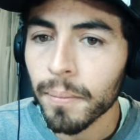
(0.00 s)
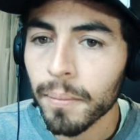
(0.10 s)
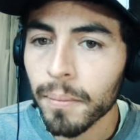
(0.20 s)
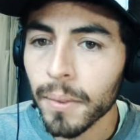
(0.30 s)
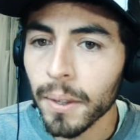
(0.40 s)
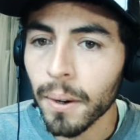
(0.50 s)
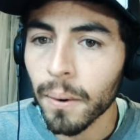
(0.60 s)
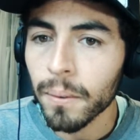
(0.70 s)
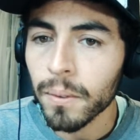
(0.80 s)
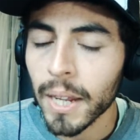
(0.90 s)

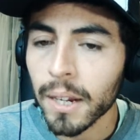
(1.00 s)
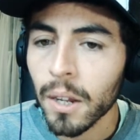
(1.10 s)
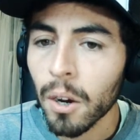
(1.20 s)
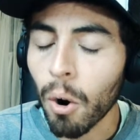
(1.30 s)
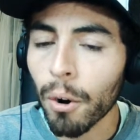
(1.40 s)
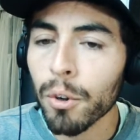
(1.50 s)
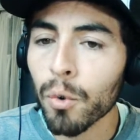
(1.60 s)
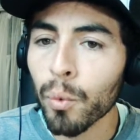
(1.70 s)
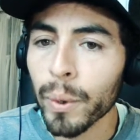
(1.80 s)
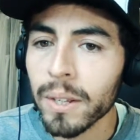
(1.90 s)
Like, are your
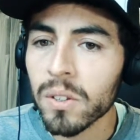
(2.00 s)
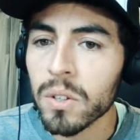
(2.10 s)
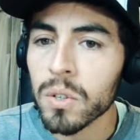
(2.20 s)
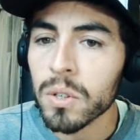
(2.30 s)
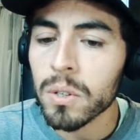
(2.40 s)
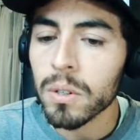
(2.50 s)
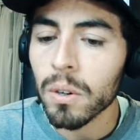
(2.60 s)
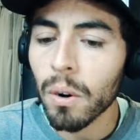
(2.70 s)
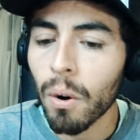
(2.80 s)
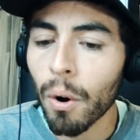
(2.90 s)
reasons,
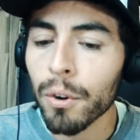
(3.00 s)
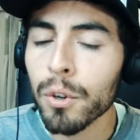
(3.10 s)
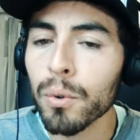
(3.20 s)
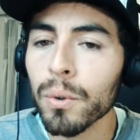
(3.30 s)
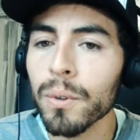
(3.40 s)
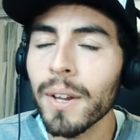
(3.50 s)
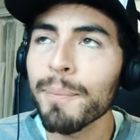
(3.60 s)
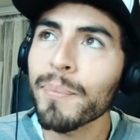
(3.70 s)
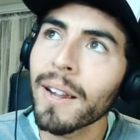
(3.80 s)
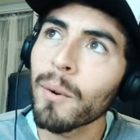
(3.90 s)

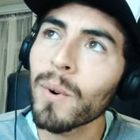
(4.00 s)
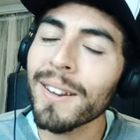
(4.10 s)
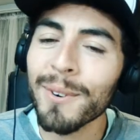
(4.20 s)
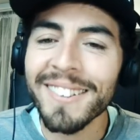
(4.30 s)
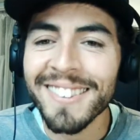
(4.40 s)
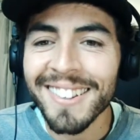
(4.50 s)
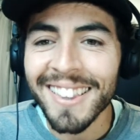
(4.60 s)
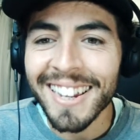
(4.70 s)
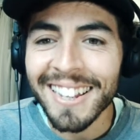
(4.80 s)
what is it like?